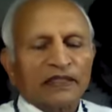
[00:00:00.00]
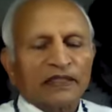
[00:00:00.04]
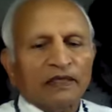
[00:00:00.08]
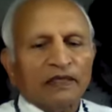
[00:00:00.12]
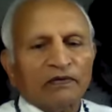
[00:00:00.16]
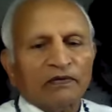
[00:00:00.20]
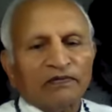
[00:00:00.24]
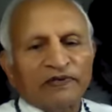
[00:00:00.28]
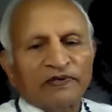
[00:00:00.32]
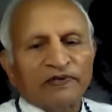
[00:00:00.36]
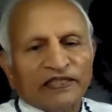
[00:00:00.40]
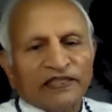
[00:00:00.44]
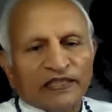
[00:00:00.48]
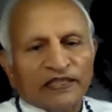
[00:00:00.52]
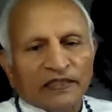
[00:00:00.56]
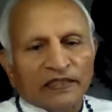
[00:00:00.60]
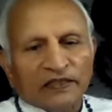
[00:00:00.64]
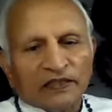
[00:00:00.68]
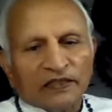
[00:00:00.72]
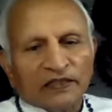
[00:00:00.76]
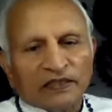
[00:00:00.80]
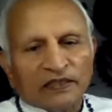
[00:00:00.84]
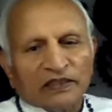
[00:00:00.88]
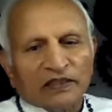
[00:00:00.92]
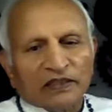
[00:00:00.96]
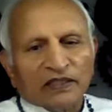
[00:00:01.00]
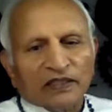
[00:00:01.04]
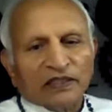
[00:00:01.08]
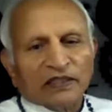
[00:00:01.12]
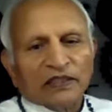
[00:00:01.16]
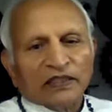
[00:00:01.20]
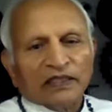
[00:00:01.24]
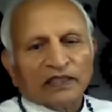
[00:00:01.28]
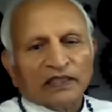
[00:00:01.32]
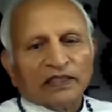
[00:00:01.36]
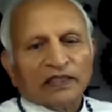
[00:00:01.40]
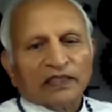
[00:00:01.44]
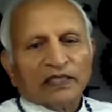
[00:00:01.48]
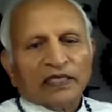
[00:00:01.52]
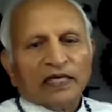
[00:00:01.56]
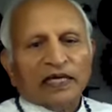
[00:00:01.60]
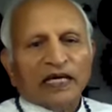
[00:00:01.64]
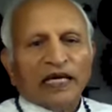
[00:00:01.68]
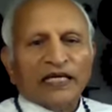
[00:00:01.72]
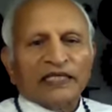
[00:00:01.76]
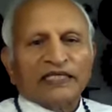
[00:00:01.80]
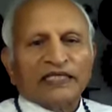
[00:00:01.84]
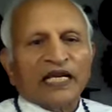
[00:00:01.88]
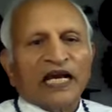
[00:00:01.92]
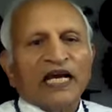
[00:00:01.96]
which is
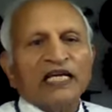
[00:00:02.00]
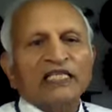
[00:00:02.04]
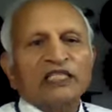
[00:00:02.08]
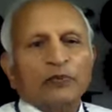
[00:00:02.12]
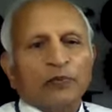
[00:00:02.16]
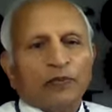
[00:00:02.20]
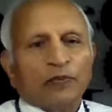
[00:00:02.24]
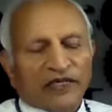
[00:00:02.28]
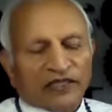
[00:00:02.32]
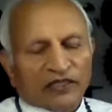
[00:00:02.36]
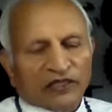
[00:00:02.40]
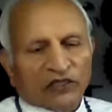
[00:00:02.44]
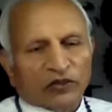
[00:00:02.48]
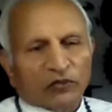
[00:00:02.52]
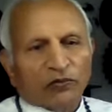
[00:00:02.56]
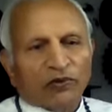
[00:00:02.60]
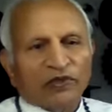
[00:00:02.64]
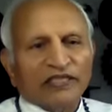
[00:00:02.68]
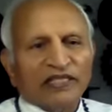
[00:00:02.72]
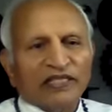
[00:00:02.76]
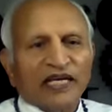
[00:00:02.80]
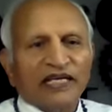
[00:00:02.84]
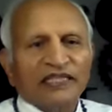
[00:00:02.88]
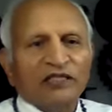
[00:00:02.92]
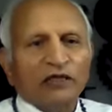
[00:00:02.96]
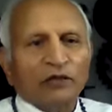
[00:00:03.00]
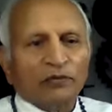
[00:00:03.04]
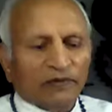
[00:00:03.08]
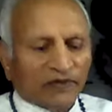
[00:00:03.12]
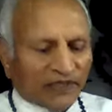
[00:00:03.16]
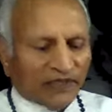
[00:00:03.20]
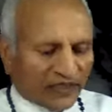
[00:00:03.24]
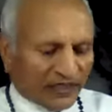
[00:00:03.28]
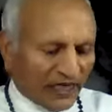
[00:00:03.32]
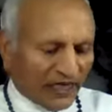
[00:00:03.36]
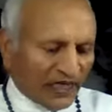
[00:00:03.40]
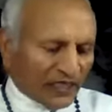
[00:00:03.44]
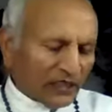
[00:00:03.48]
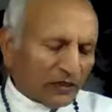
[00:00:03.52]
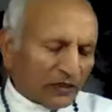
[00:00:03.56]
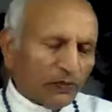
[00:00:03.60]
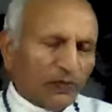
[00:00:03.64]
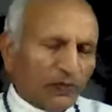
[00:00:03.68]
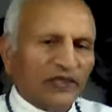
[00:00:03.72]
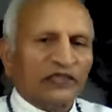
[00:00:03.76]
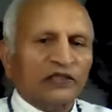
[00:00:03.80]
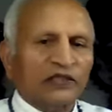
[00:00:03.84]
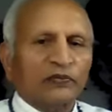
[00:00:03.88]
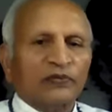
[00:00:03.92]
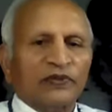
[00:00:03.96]
attachments. What kind of
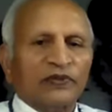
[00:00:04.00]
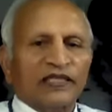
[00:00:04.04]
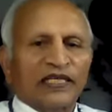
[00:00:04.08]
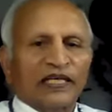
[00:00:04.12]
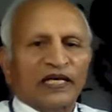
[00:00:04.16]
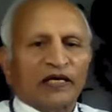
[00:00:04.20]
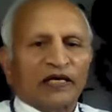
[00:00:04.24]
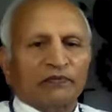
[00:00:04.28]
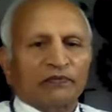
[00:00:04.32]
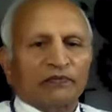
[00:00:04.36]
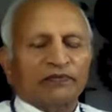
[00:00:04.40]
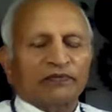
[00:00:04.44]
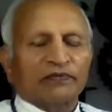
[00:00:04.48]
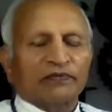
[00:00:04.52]
attachments we have?